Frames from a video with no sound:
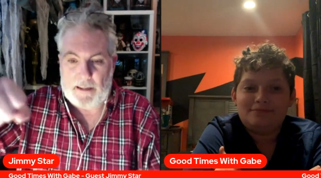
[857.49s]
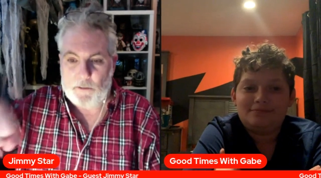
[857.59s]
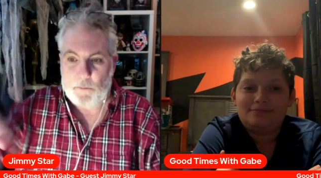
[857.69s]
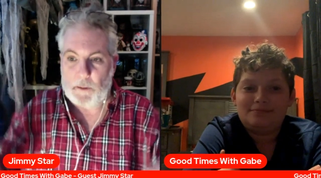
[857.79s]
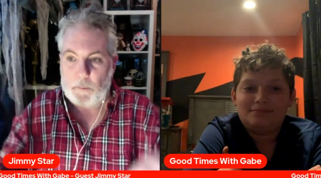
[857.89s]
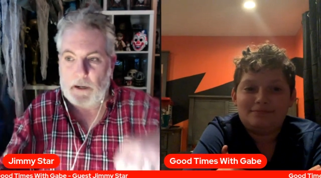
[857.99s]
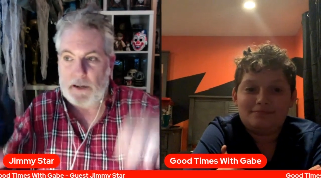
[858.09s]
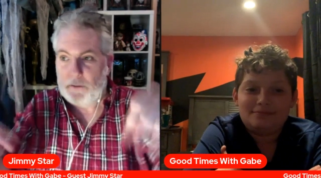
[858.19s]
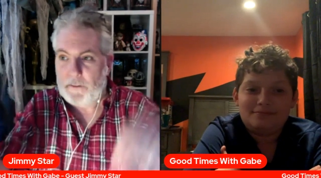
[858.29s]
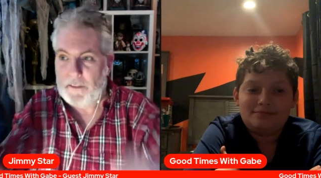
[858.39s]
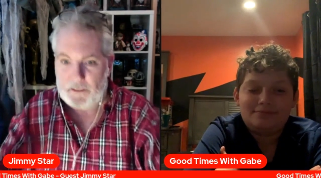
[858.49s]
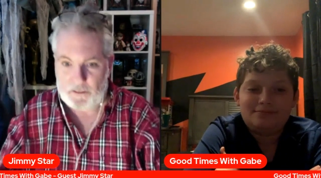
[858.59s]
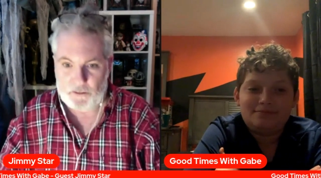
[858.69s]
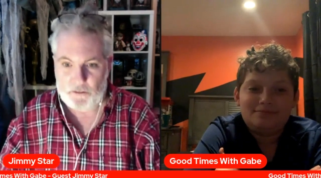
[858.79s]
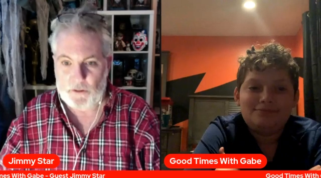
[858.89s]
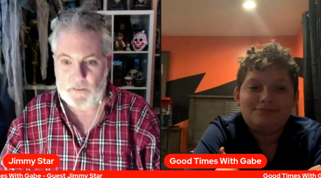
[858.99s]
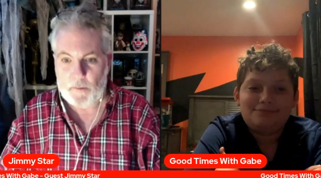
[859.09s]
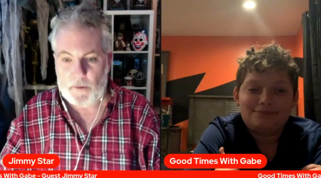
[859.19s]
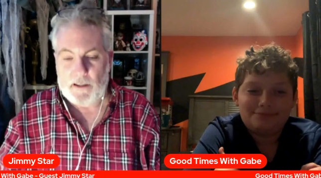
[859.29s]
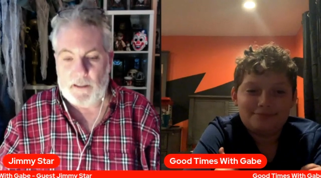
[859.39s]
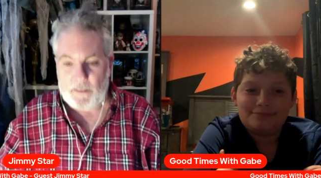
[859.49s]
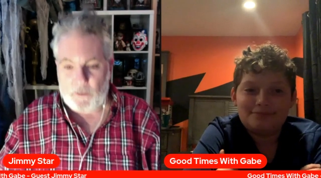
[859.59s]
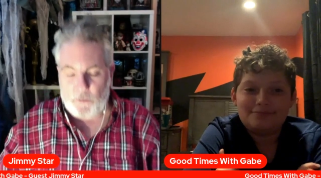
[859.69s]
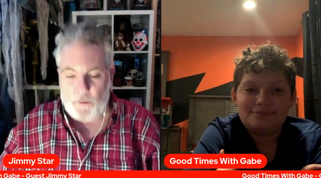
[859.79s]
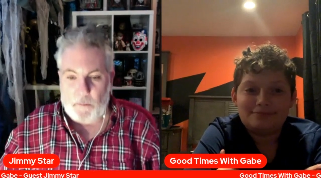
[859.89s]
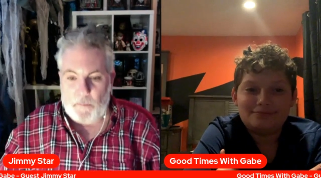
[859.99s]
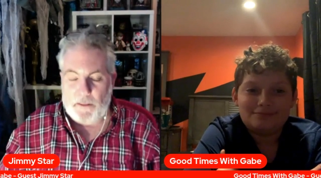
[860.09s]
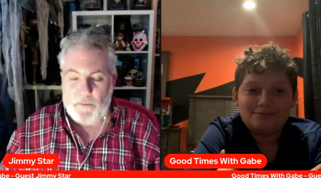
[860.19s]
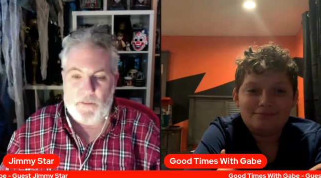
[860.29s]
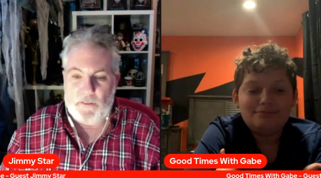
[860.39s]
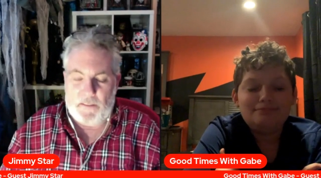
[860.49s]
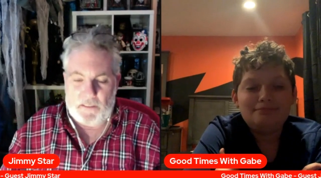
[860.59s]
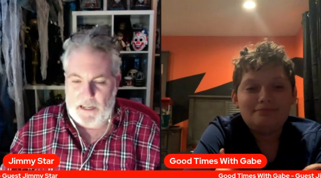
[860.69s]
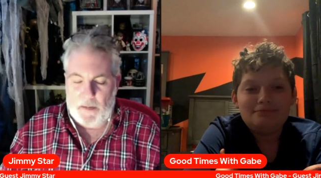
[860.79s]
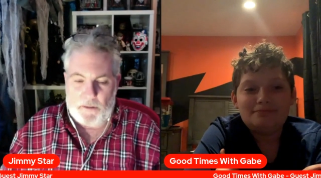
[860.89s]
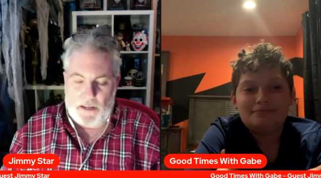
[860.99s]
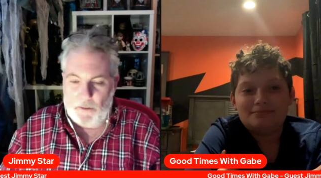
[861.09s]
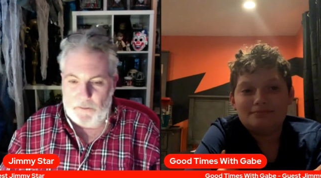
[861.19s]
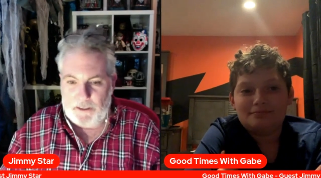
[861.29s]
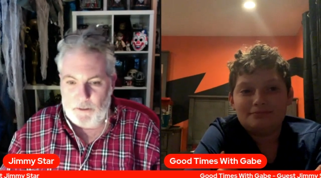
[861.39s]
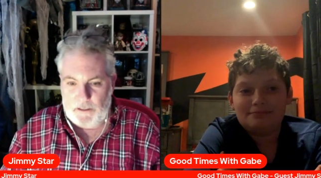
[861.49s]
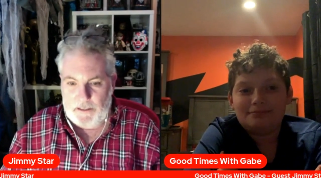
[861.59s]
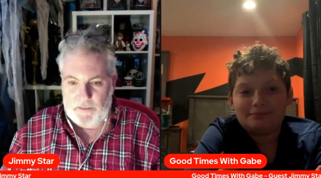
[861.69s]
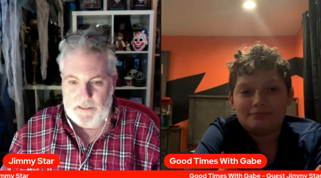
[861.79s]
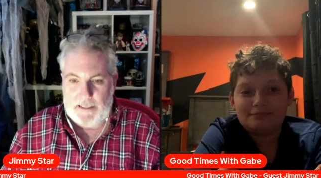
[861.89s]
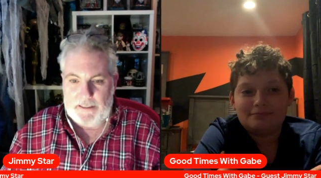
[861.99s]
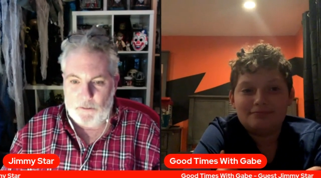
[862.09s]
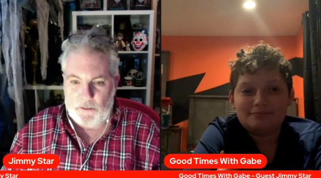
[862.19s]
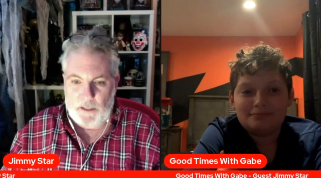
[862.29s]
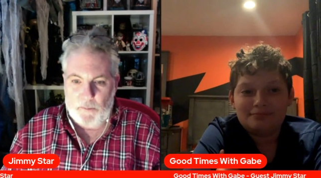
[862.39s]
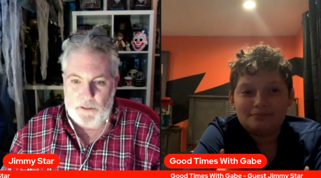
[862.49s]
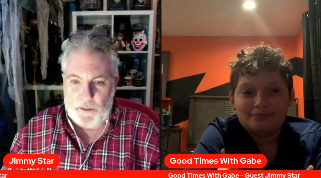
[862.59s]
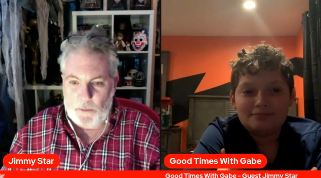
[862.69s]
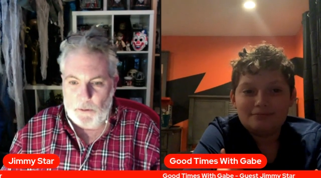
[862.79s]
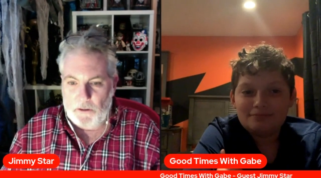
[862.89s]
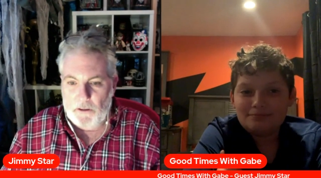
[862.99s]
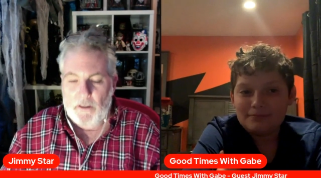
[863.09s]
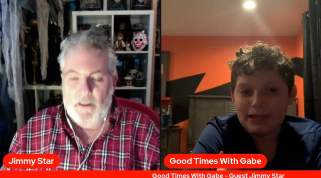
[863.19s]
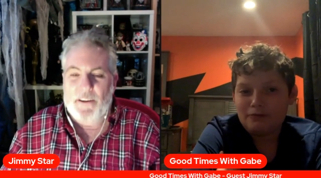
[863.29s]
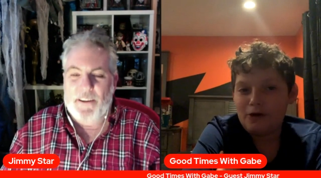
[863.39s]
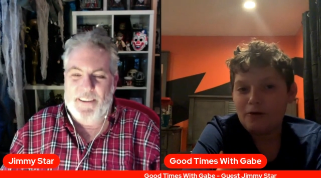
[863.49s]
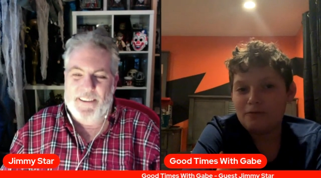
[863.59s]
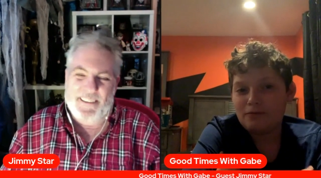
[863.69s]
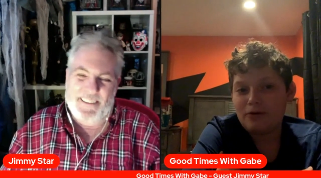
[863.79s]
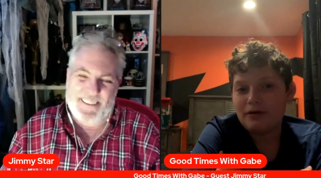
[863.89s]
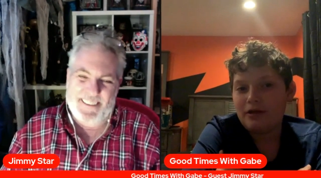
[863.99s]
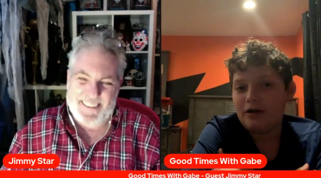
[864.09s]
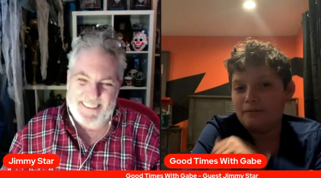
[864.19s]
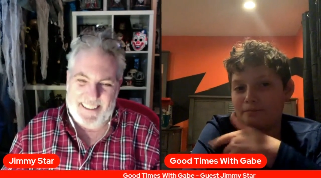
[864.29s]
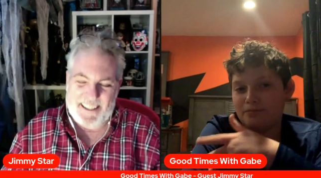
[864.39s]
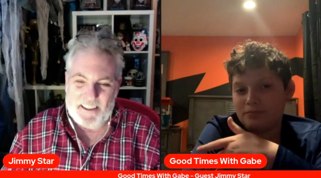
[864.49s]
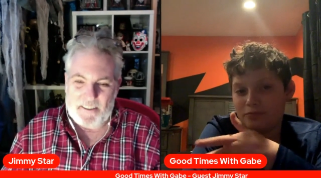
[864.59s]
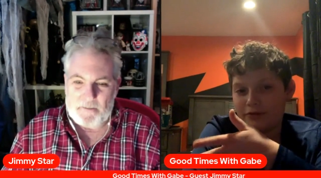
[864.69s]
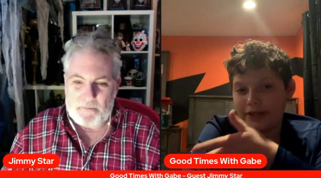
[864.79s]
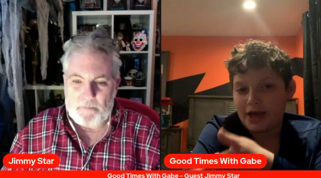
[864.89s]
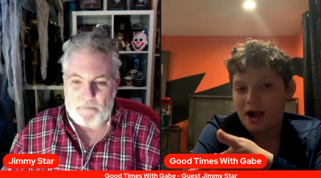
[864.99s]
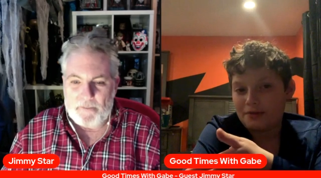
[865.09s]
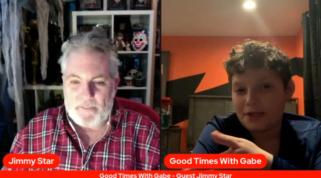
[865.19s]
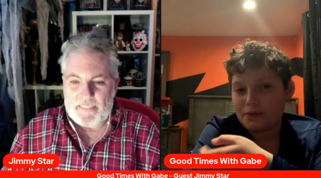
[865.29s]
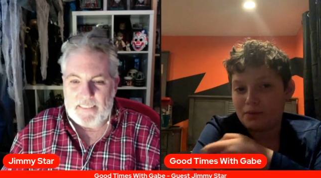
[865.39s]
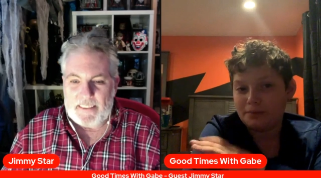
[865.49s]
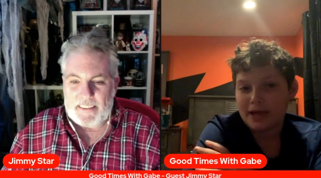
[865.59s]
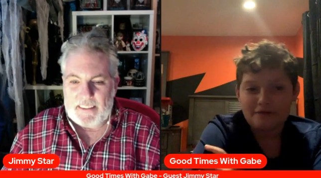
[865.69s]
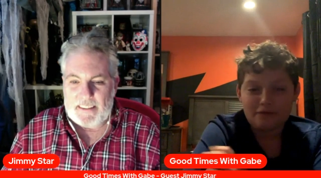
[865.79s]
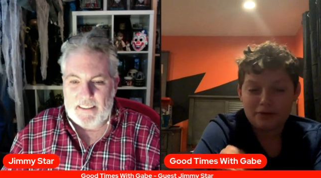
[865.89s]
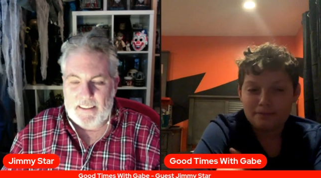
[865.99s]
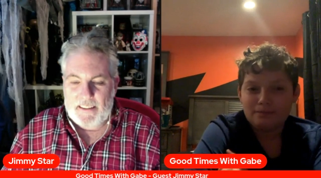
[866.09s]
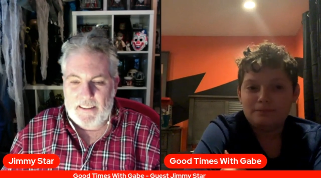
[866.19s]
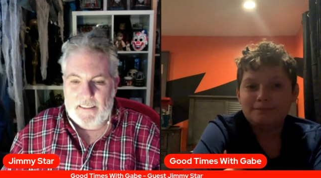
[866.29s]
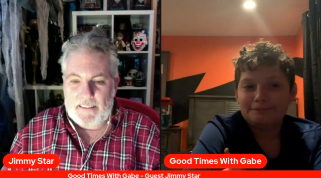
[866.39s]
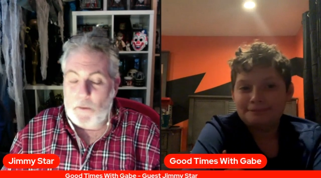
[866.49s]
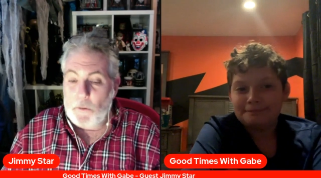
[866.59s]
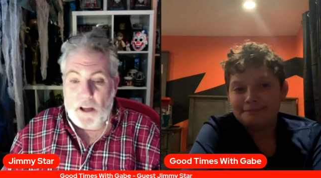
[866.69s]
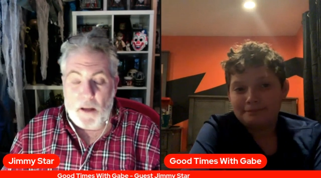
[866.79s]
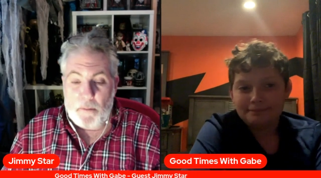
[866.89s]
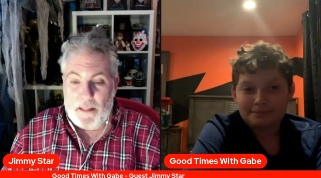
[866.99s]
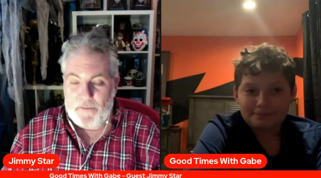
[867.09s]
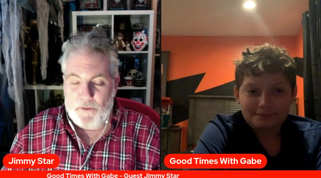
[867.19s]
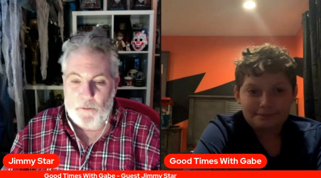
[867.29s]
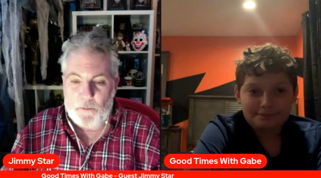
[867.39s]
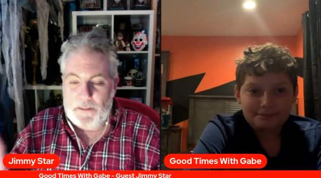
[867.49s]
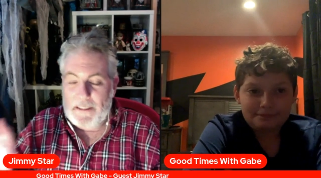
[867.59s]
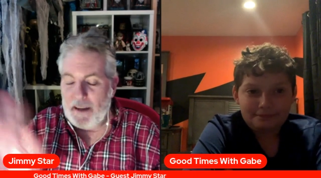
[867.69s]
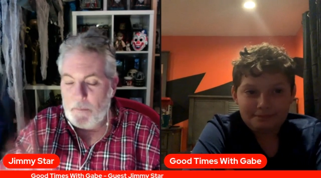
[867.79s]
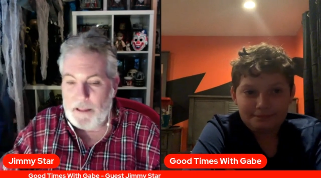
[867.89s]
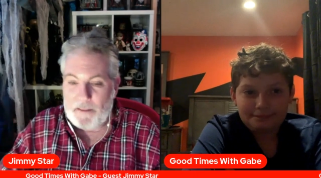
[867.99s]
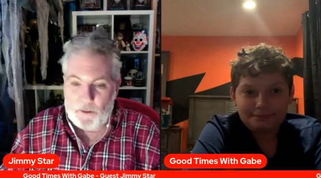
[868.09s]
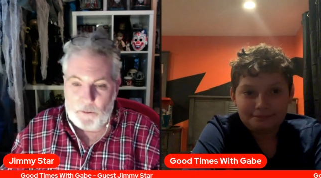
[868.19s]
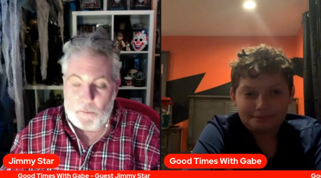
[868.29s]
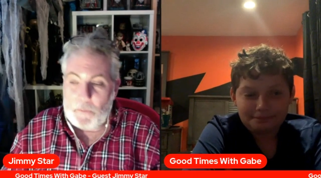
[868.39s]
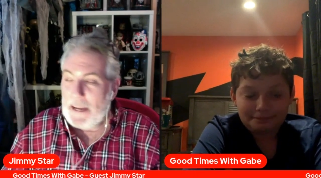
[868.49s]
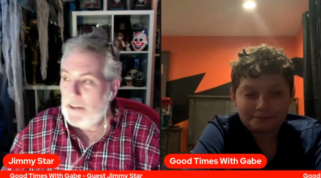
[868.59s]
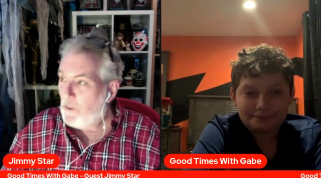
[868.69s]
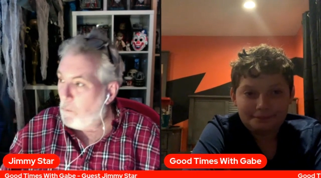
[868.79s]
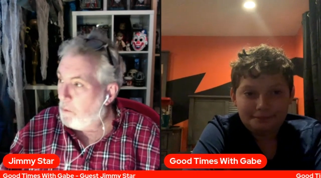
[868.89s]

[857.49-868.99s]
Speaker 1: X-wing fighter things and shoot everybody. Those are like my three favorite games, and I don't think you can even get those games anymore.
Speaker 2: well, what um were they on? Like what platform?
Speaker 1: They weren't on platforms. We didn't have platforms, but we actually